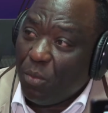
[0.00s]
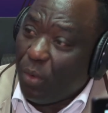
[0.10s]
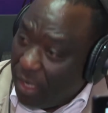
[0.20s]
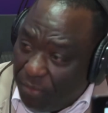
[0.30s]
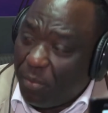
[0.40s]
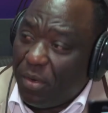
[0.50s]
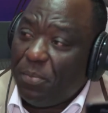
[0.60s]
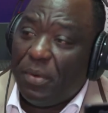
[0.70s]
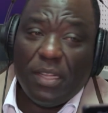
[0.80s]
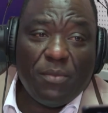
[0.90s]
when everybody
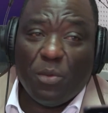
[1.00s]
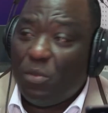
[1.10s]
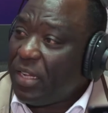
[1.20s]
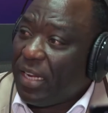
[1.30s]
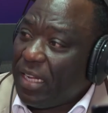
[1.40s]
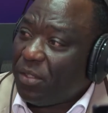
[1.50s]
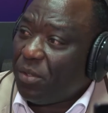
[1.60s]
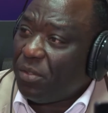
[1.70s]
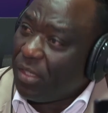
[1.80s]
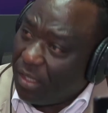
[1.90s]
believed he would rig
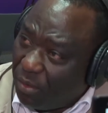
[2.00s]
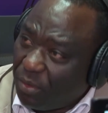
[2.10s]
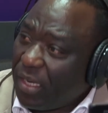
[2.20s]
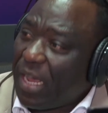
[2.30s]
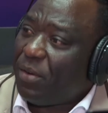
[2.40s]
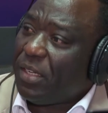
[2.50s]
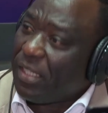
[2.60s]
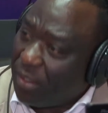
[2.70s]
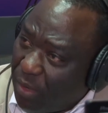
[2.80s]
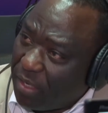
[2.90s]
elections, he also allowed it,
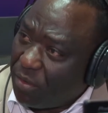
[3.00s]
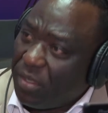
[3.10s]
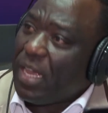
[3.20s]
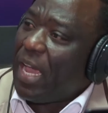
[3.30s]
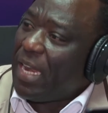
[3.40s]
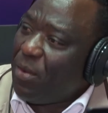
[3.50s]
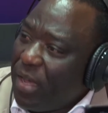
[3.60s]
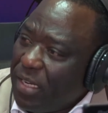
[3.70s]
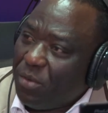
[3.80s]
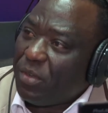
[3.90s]
it went on, and he
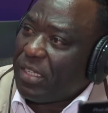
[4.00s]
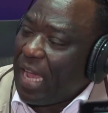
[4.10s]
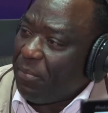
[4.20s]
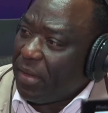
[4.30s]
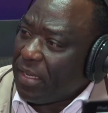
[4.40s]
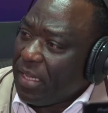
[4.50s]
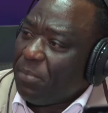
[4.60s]
went into retirement.